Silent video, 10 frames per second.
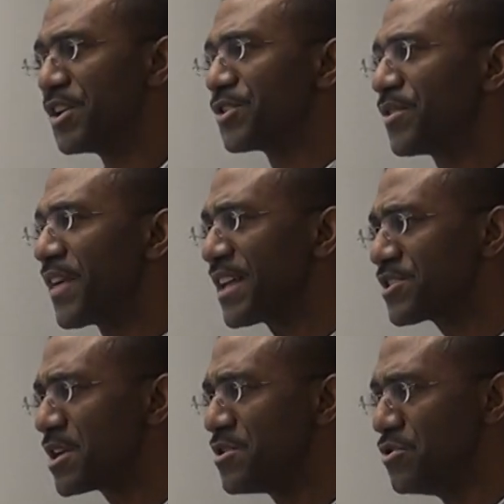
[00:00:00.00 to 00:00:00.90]
So that's
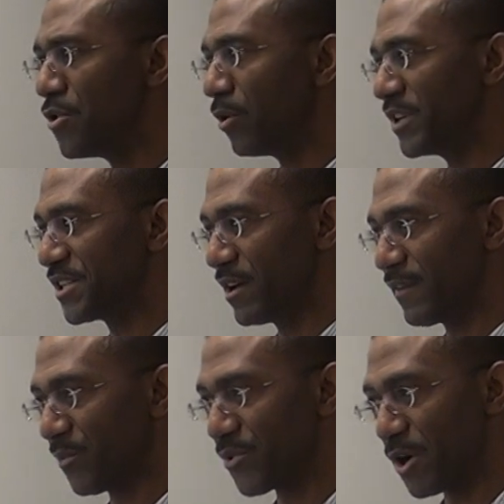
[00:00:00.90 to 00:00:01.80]
the normative
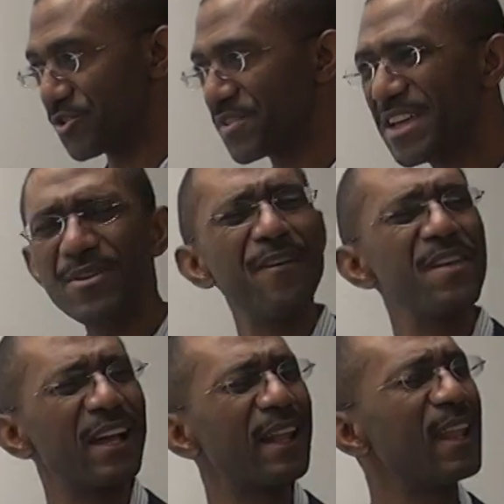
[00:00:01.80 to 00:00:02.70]
approach. And then you have
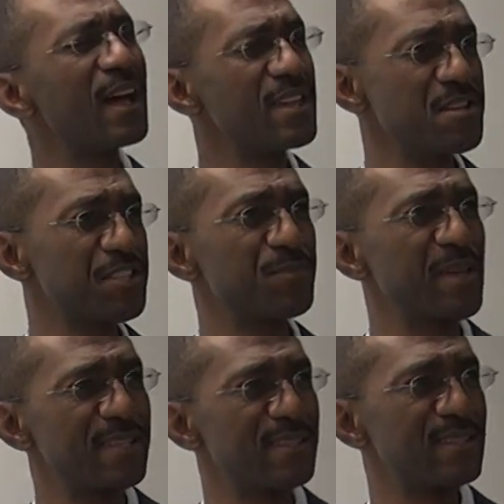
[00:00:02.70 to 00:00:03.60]
the
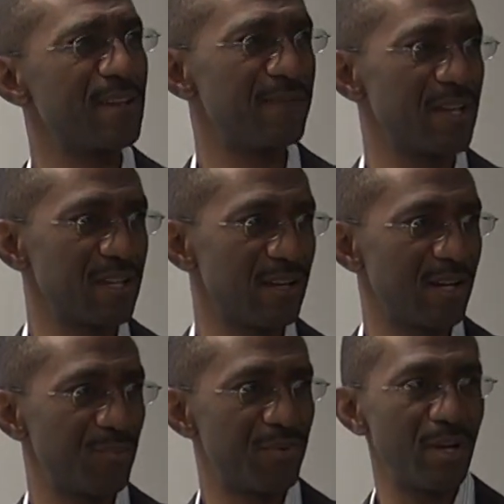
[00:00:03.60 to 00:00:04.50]
client-specific
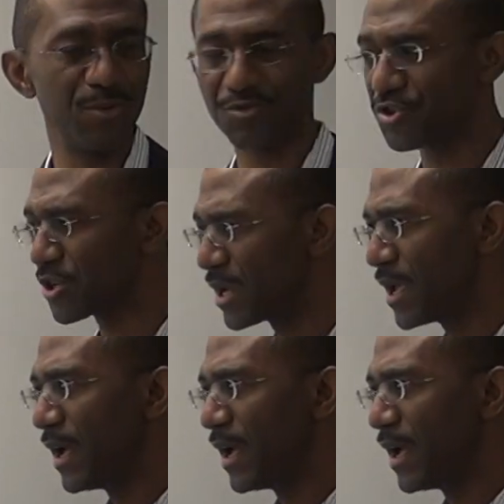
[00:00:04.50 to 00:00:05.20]
approach.